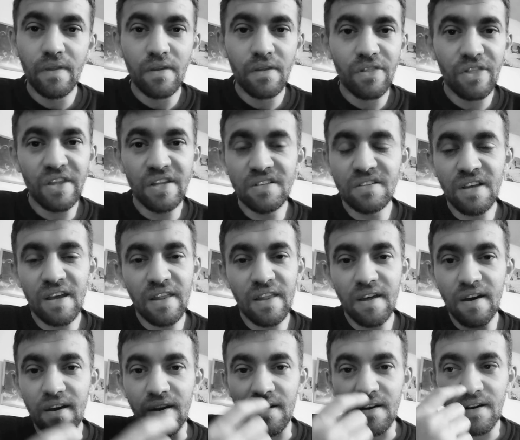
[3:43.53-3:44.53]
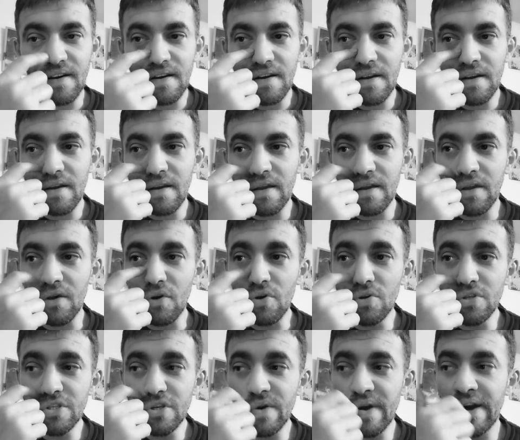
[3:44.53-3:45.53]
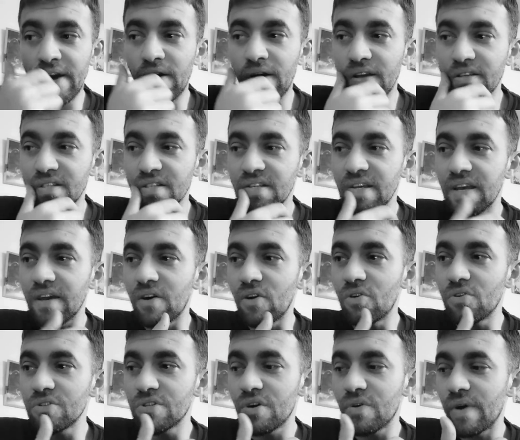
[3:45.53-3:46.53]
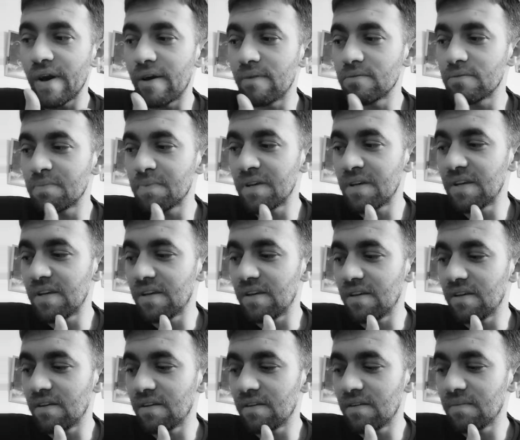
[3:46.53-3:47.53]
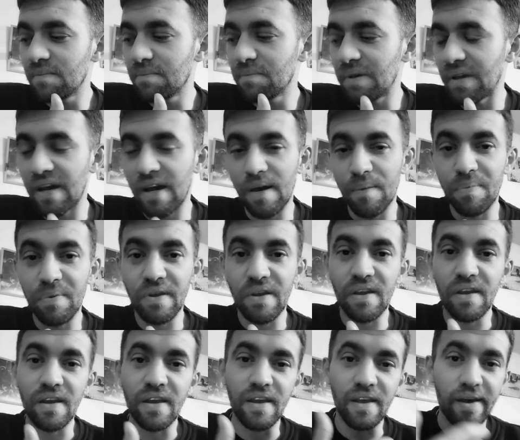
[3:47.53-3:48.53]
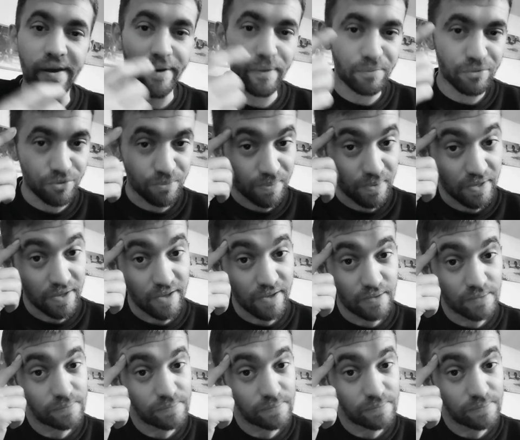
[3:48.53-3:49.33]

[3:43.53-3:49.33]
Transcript: things like that. It also help, as I say, it also helps me be happy. It helps up here.